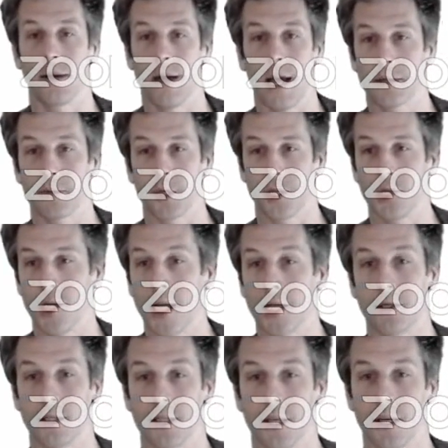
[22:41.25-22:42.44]
expert
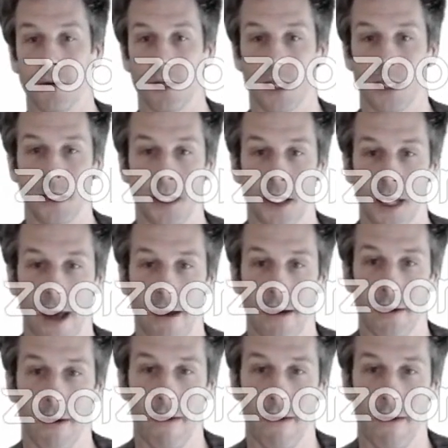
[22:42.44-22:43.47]
trajectories that are really easy to get.